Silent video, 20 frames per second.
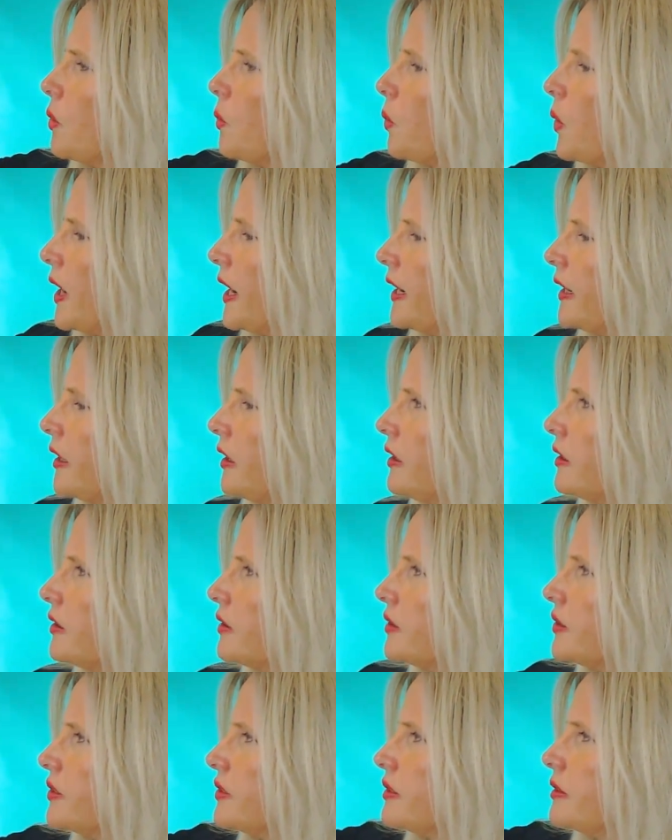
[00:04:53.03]
when
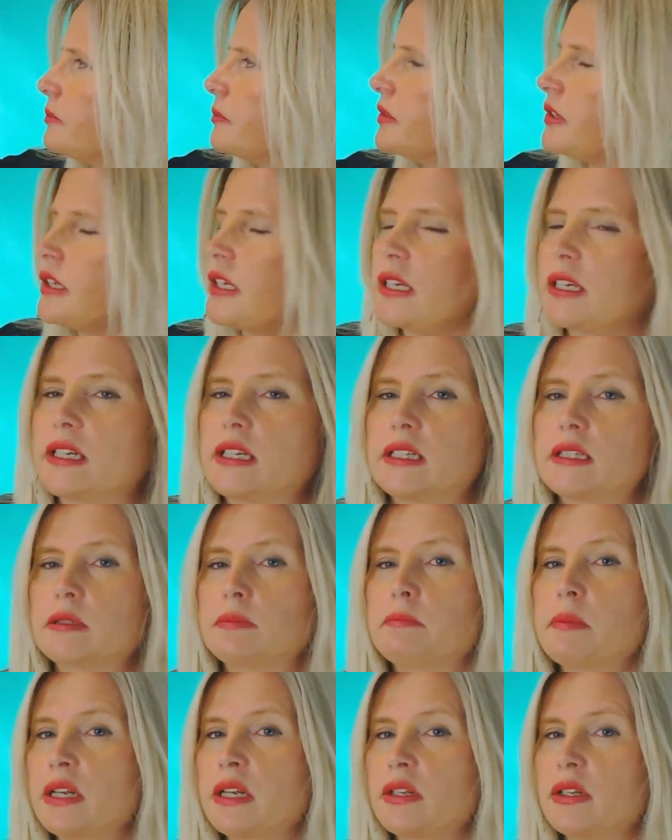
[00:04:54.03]
something
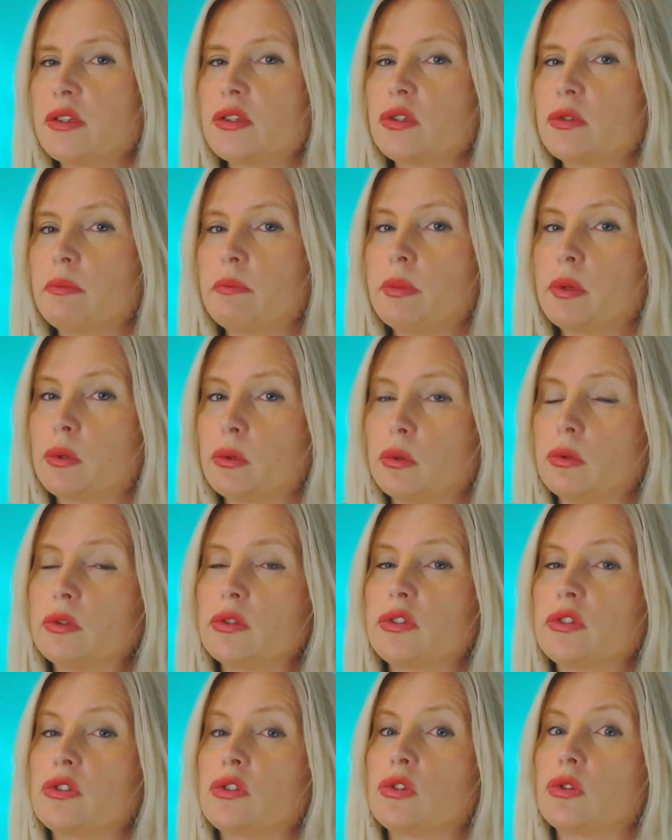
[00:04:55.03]
is meant to
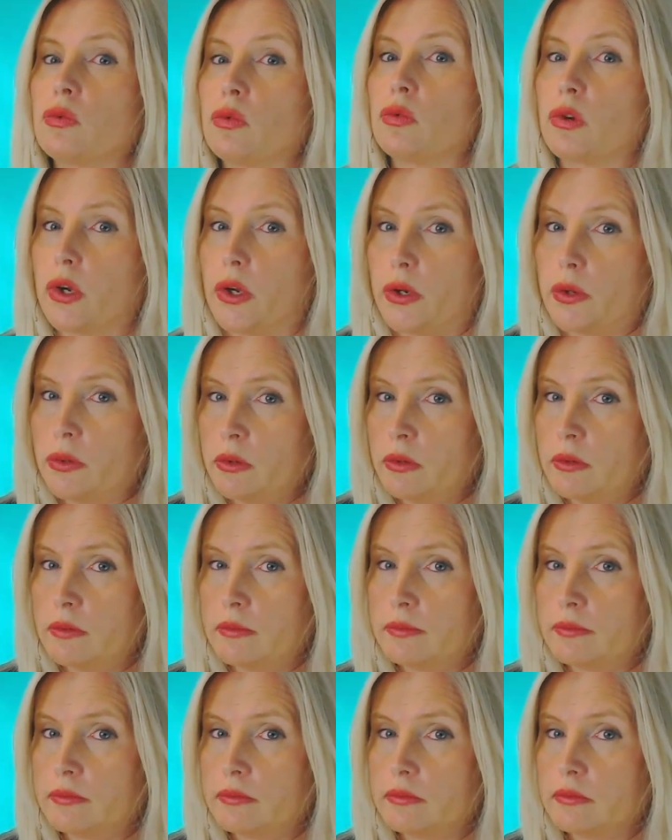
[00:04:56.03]
pause, to grow,
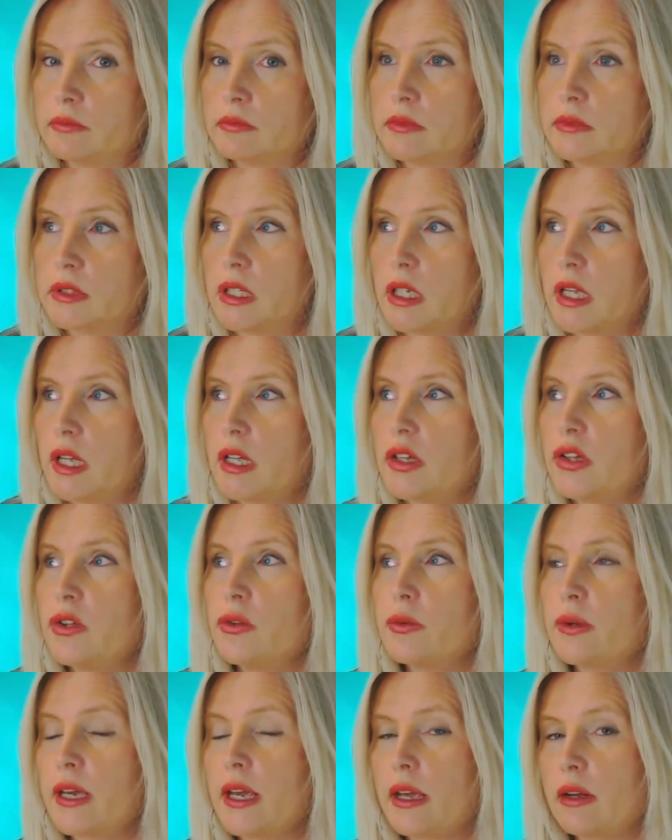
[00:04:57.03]

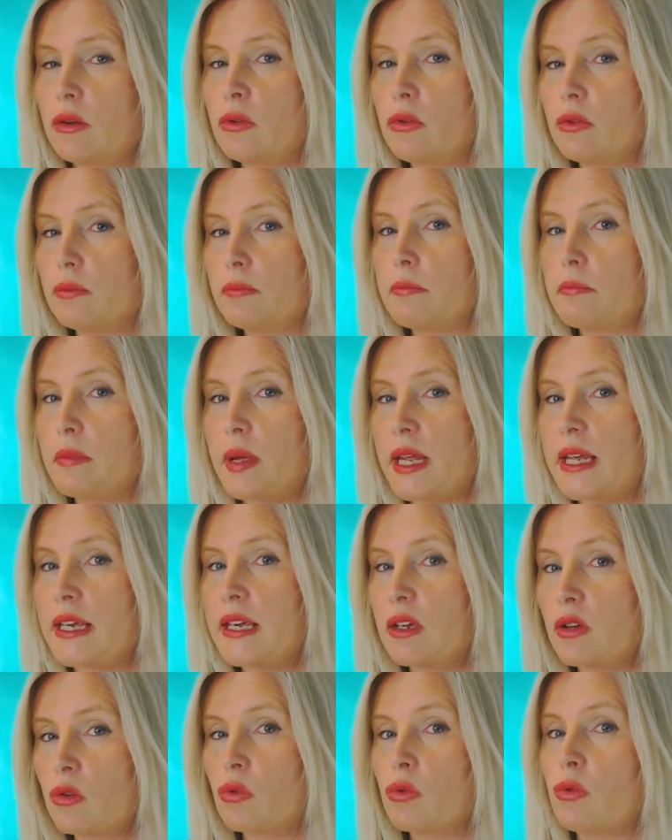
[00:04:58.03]
you cannot
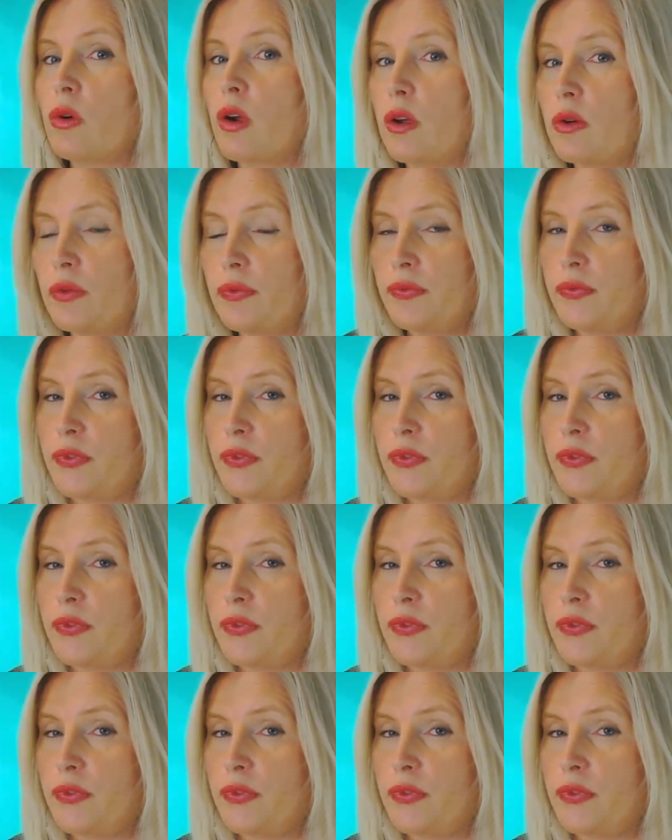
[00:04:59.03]
make it grow